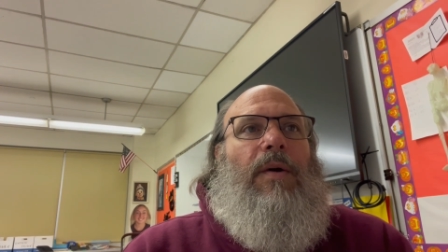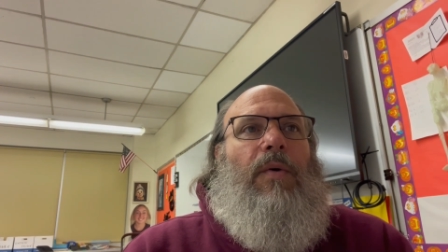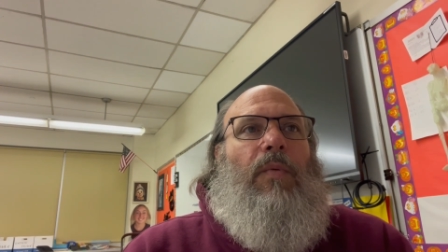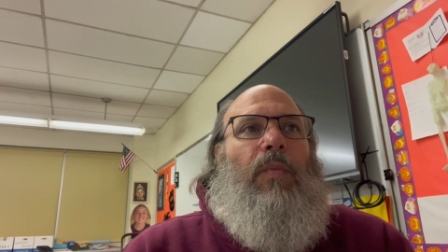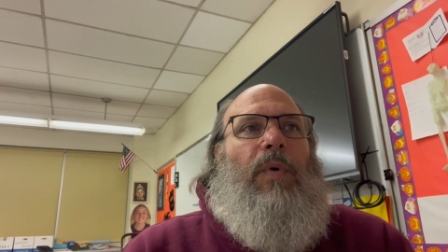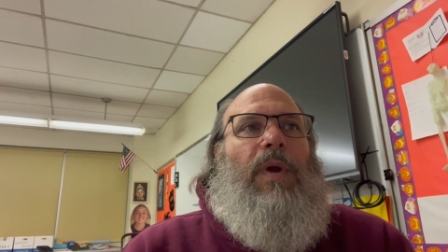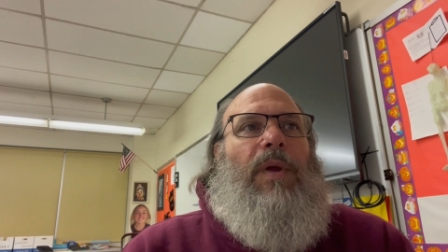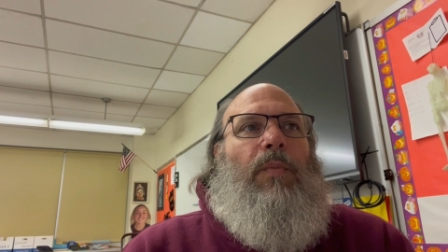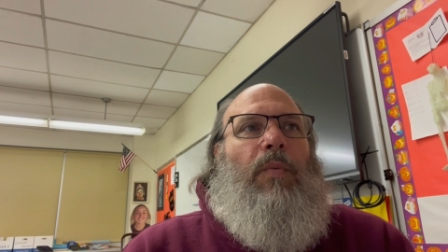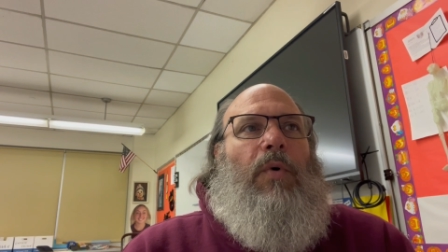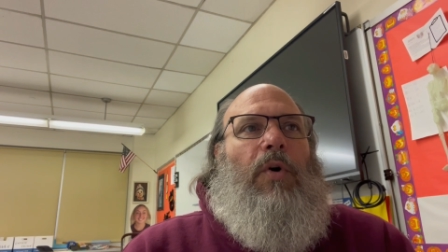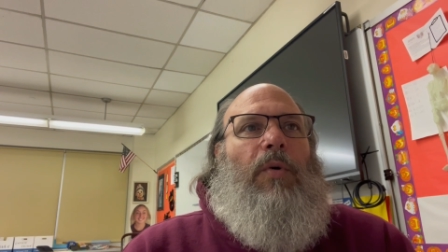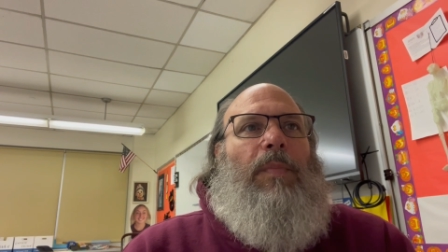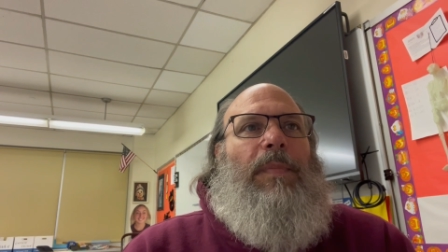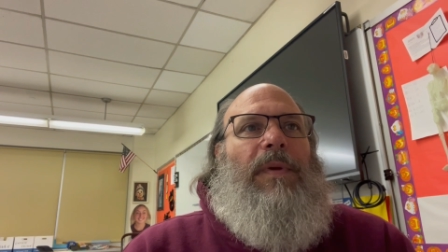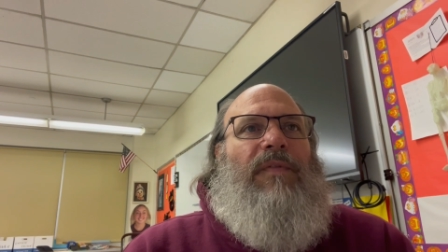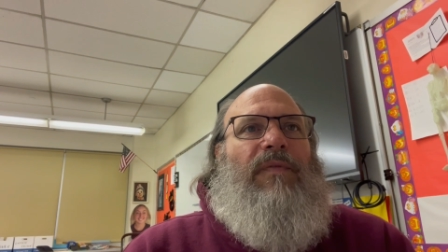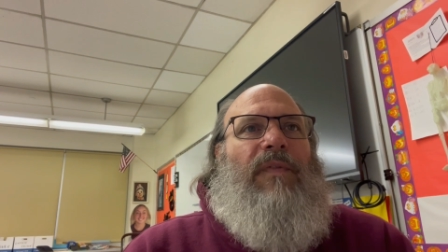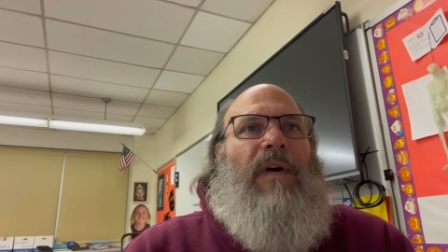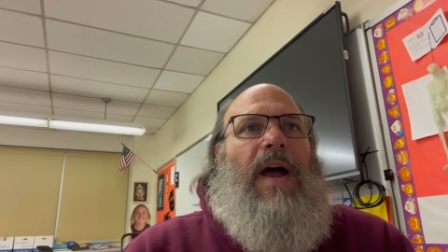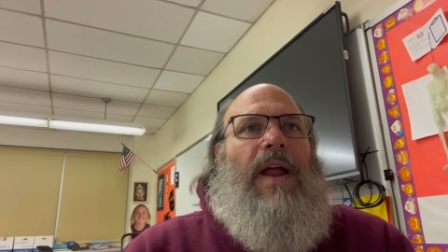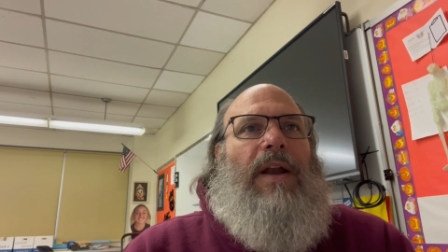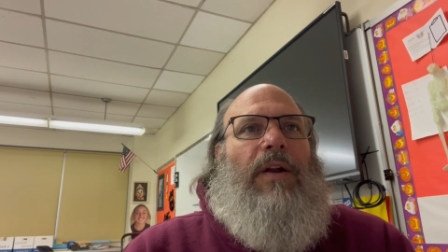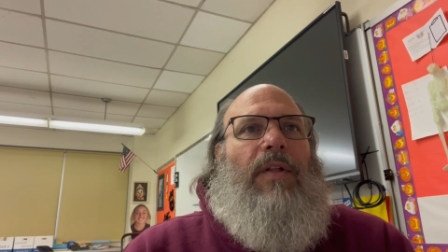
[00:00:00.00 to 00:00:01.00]
We will be
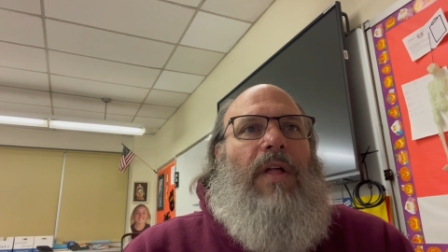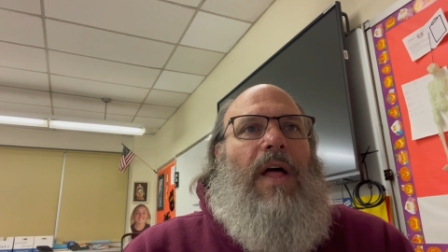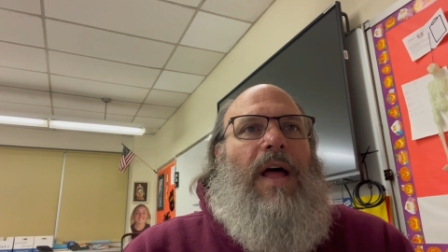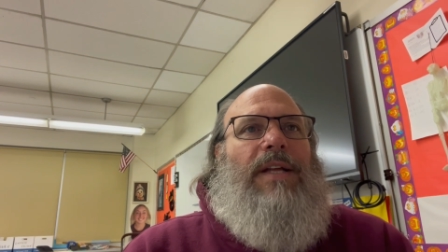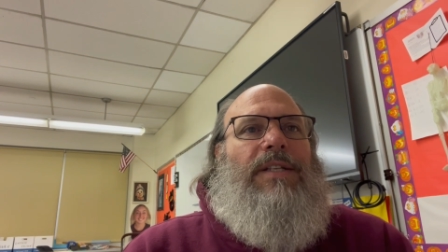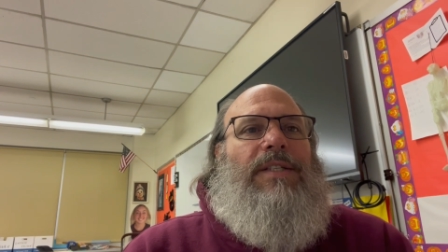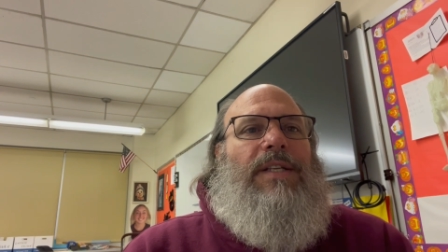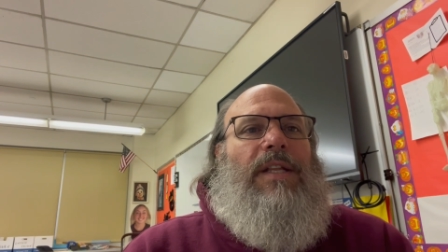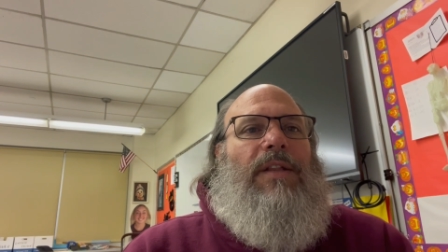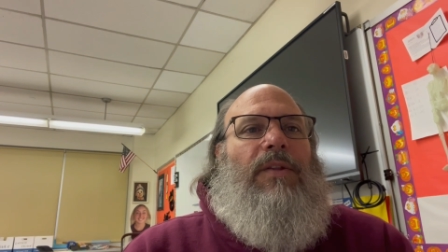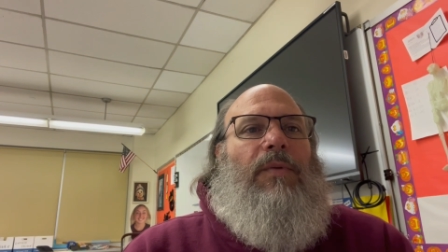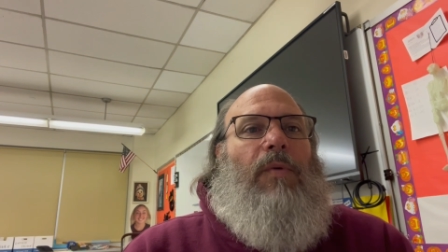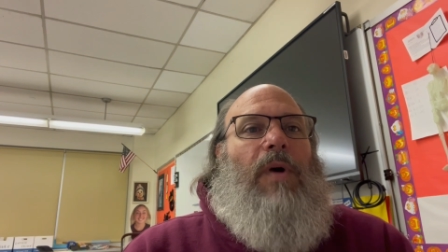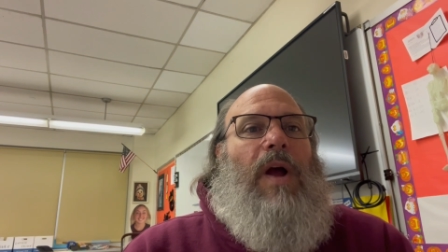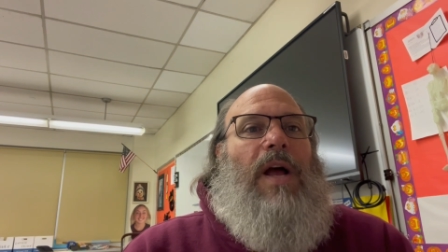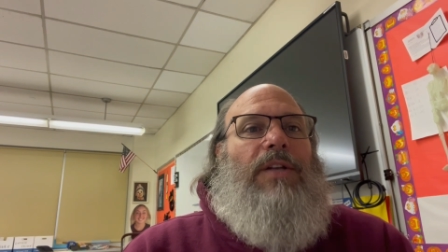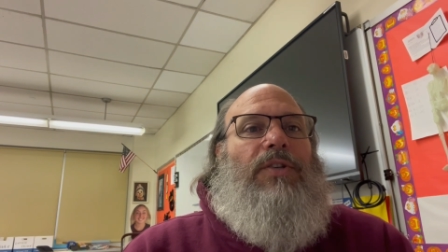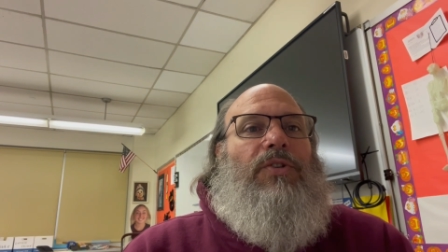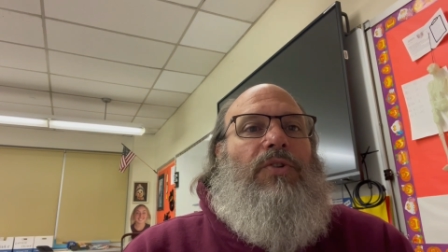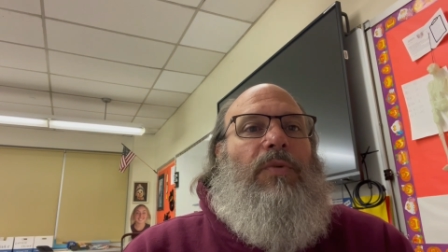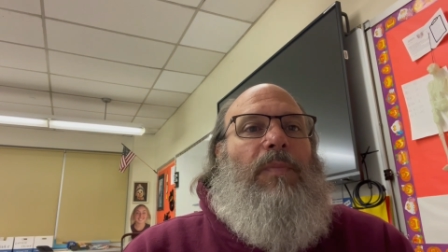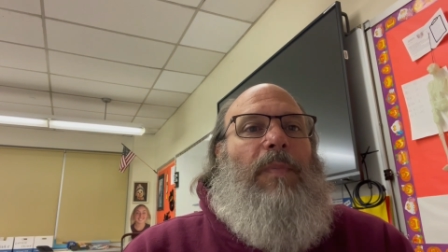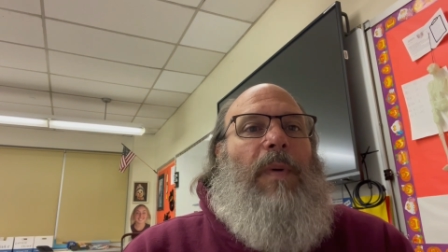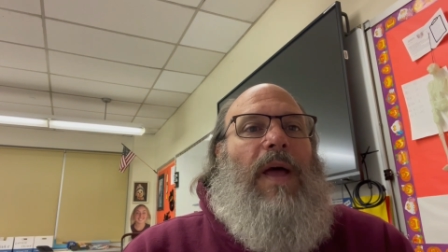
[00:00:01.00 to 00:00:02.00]
finalizing the
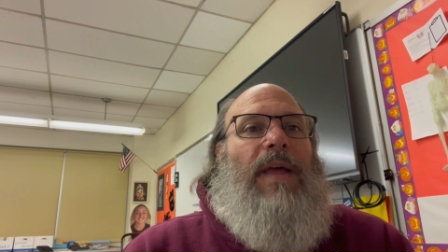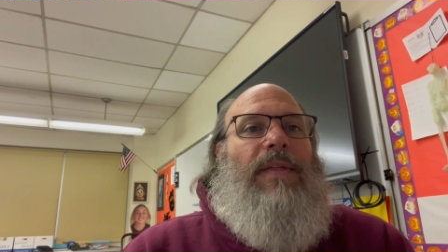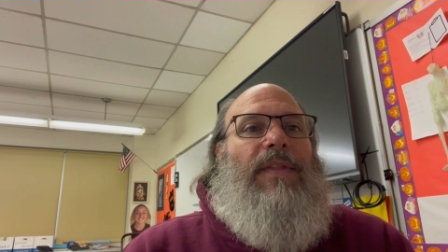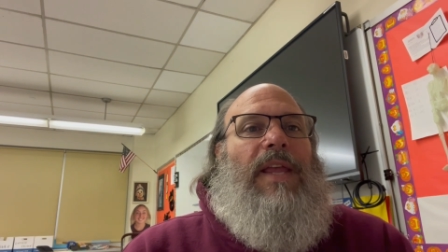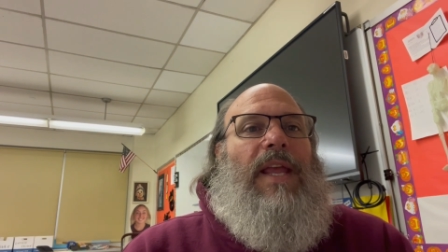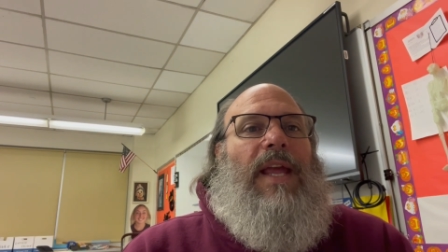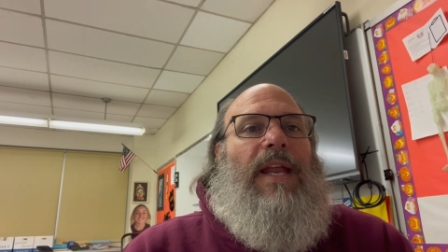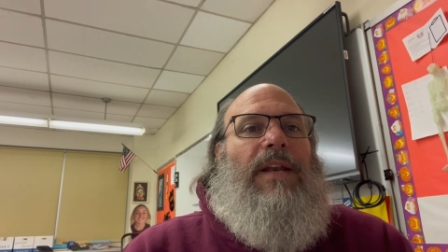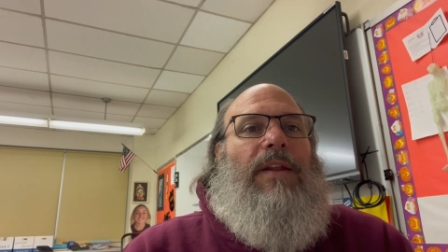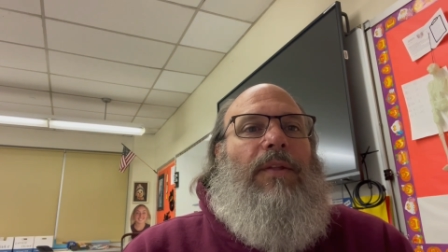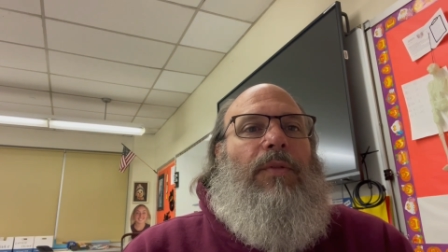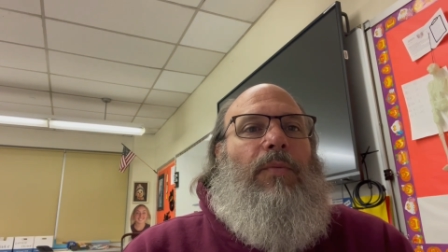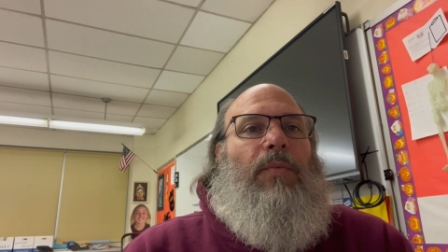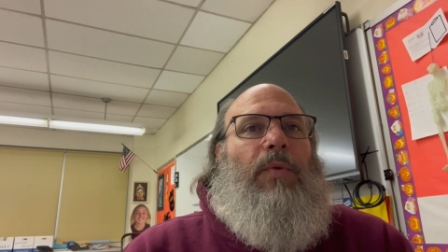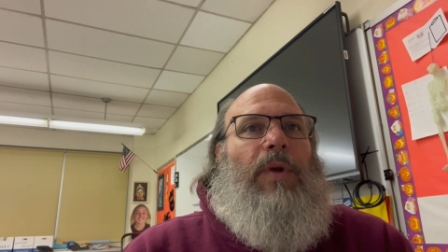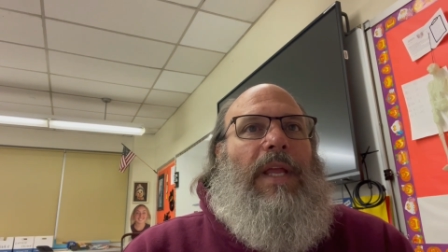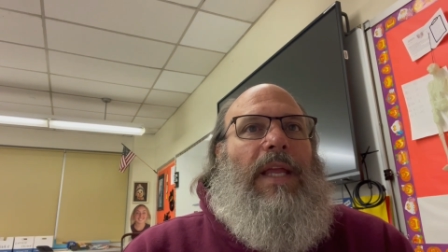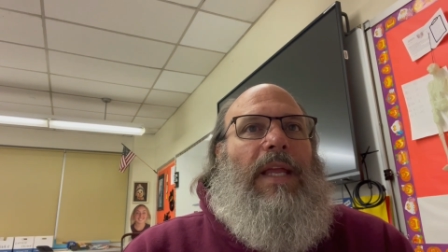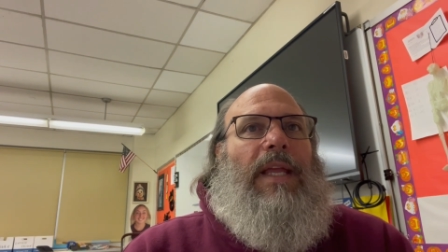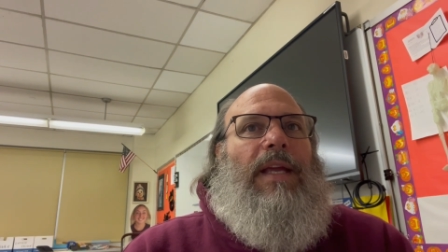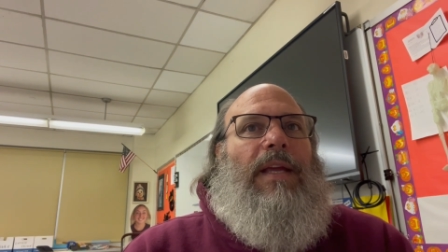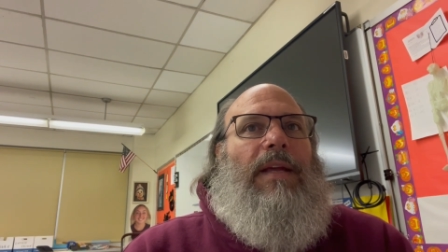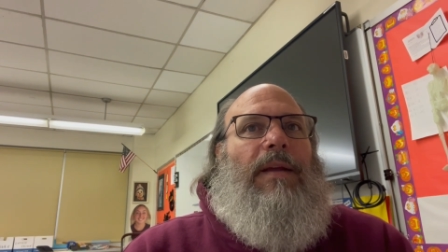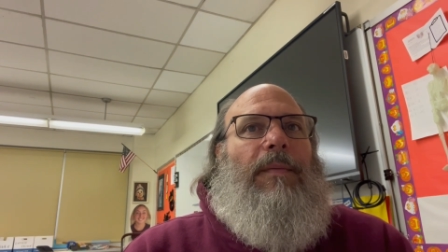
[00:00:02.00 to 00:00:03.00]
roster by the end of the
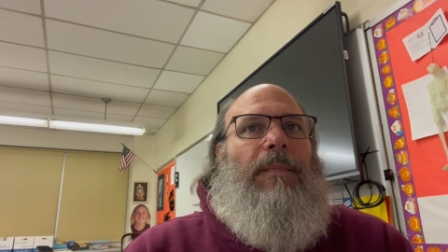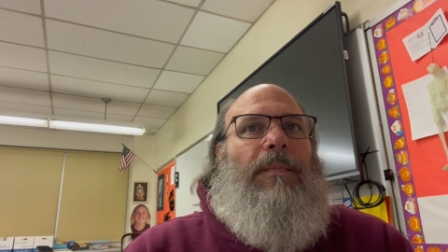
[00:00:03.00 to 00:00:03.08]
week.